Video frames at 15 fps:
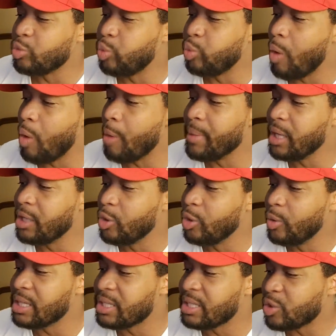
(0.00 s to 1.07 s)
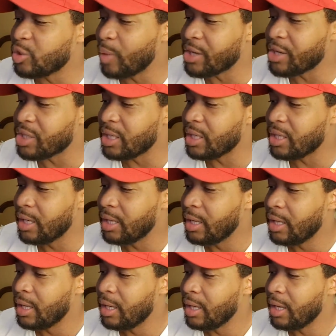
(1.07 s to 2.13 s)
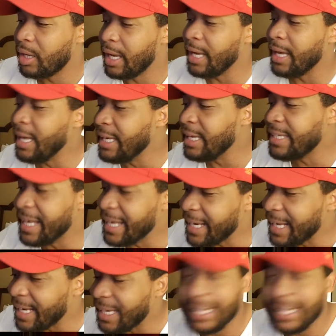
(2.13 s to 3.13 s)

would want me to do in this situation? And he did it.